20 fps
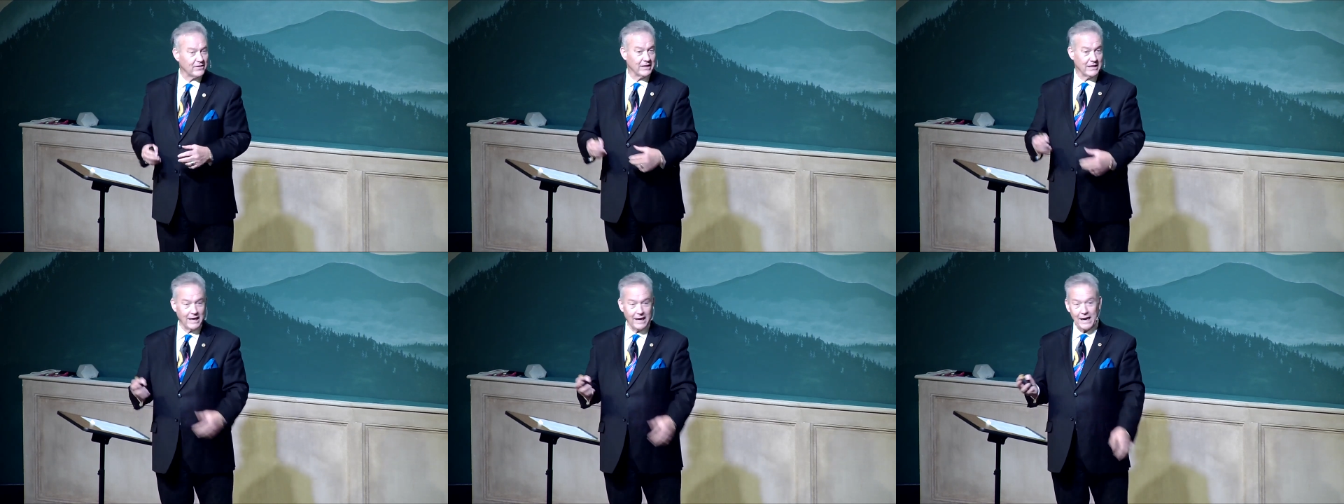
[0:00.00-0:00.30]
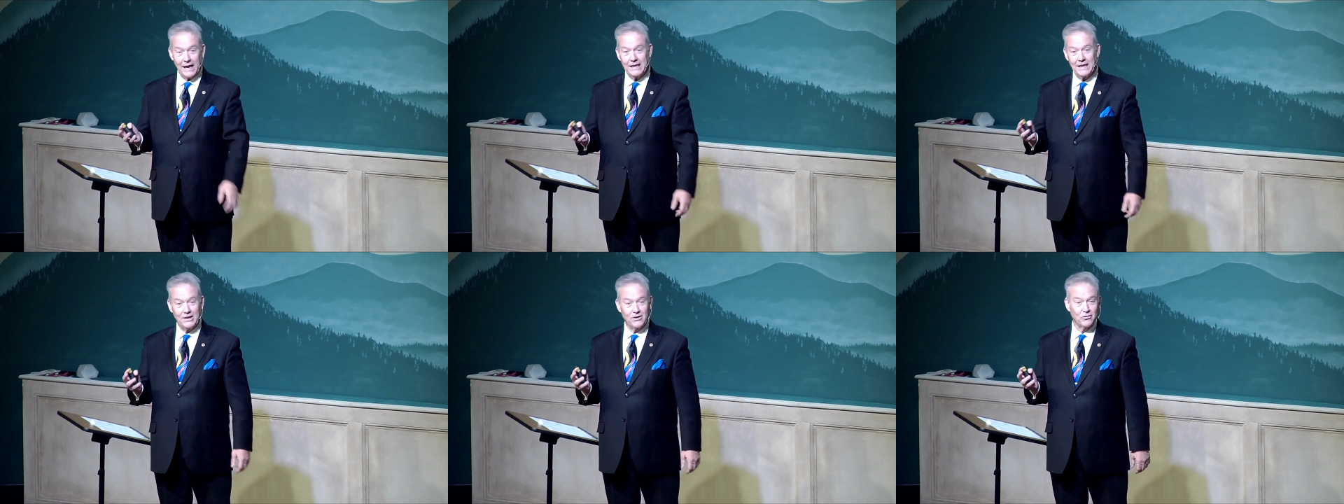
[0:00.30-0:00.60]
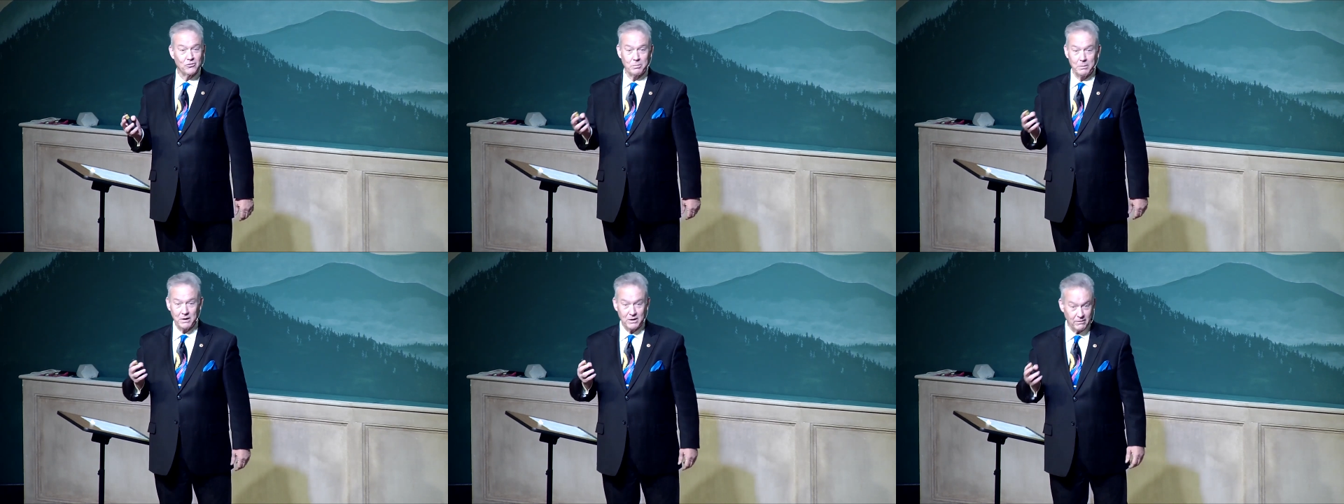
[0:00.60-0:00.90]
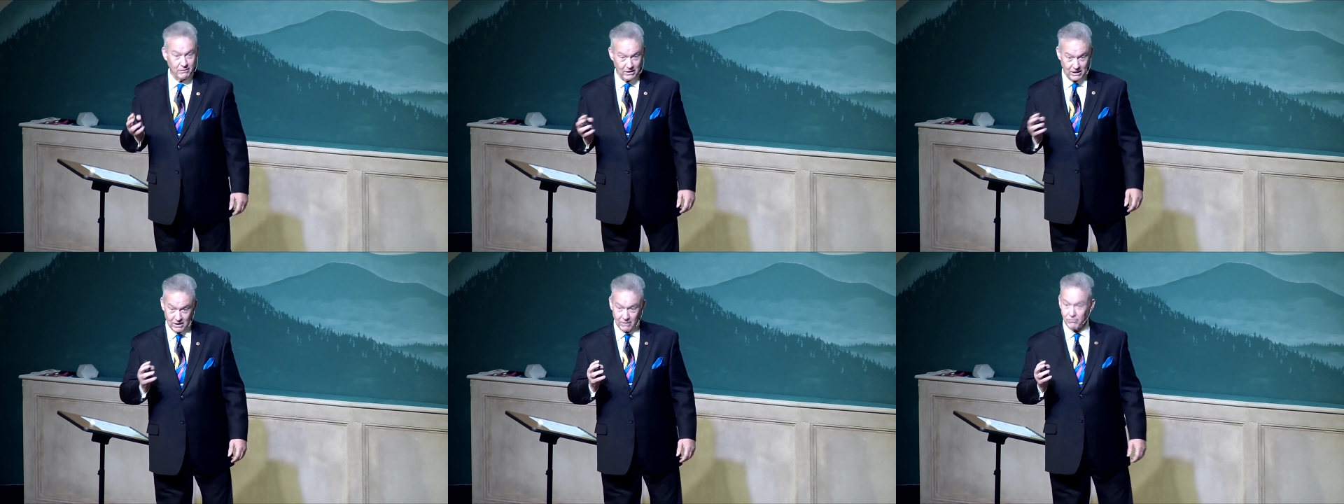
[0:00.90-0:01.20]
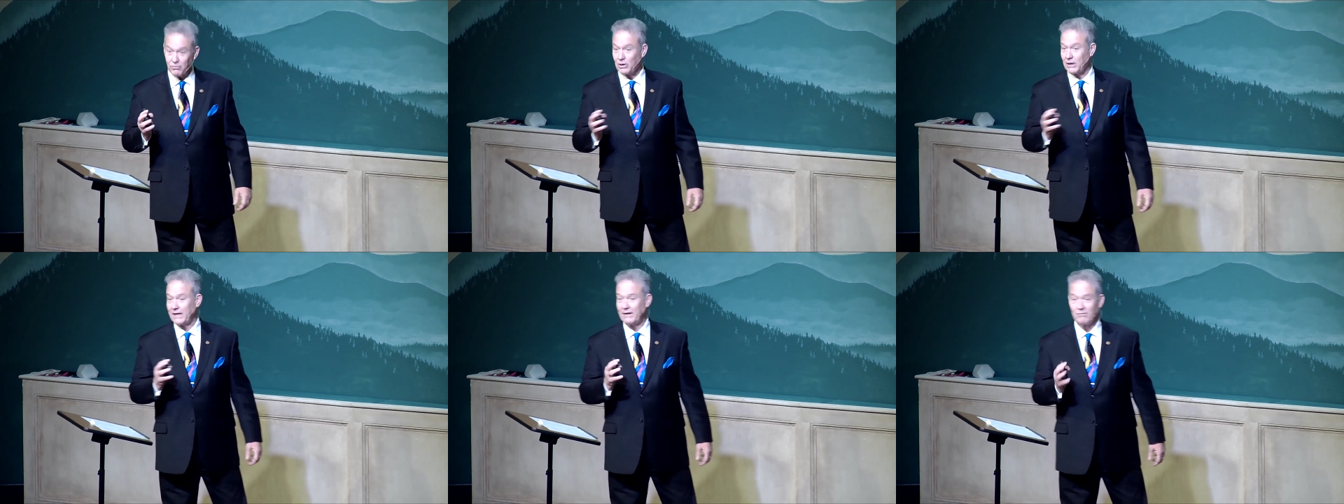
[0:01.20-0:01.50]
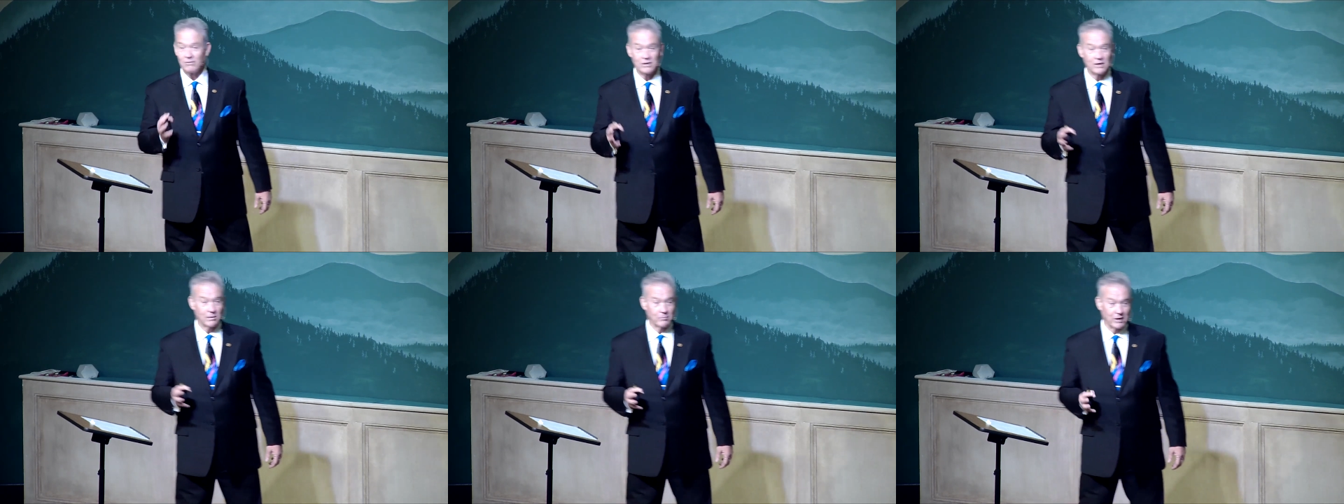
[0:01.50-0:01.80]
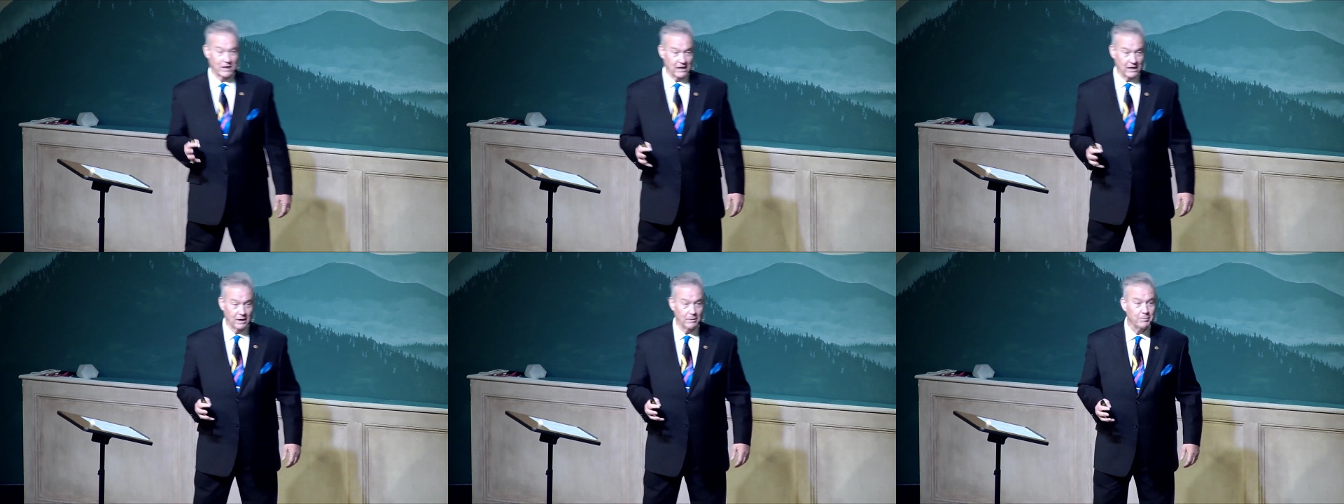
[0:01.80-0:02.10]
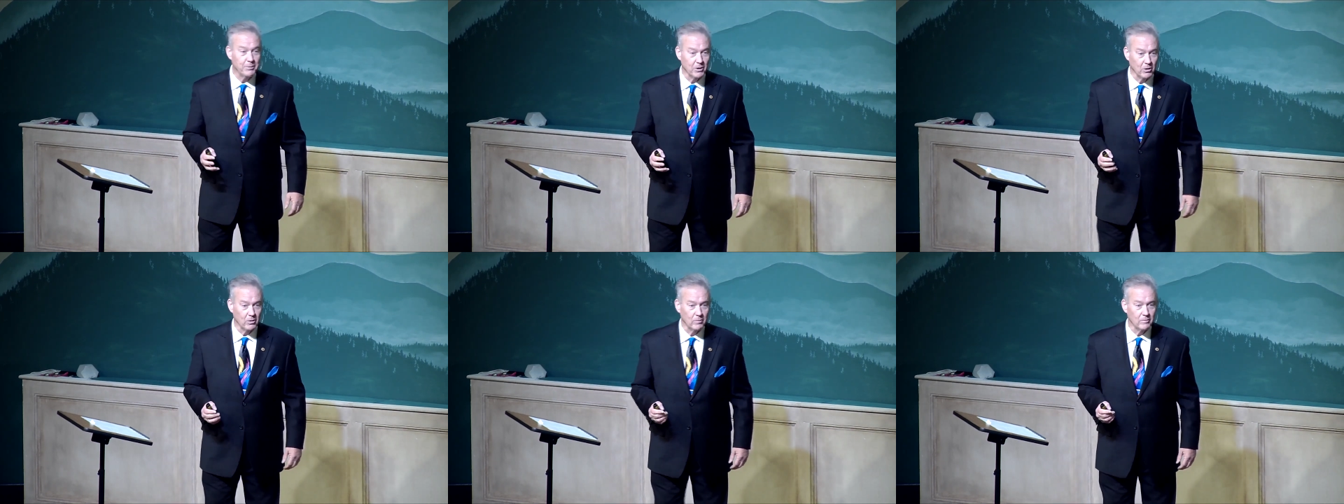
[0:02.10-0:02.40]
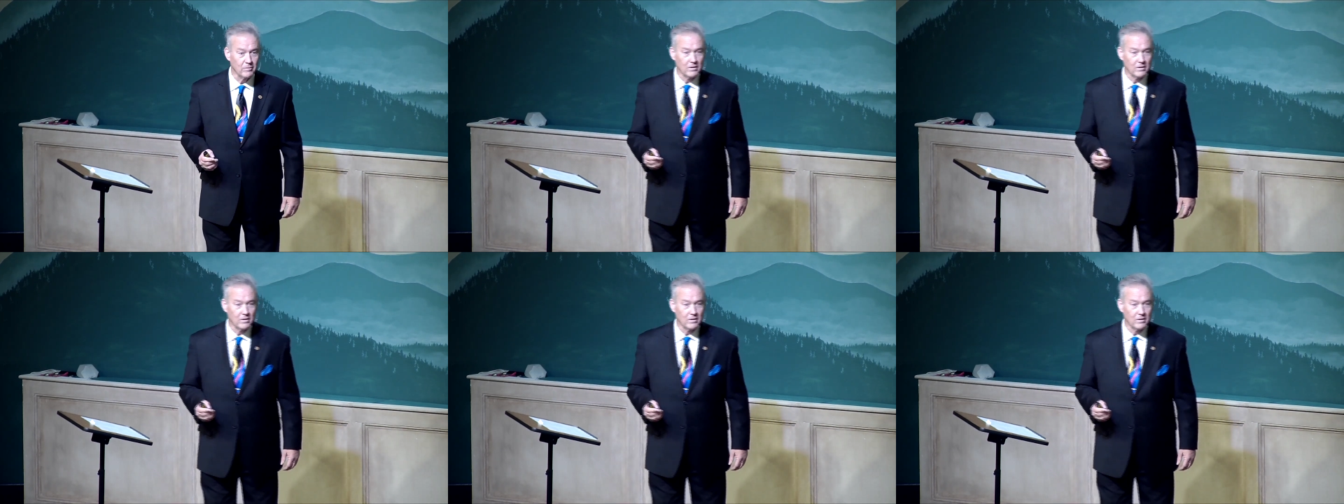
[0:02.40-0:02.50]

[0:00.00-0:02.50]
yet I need to speak of it differently every time I get up here.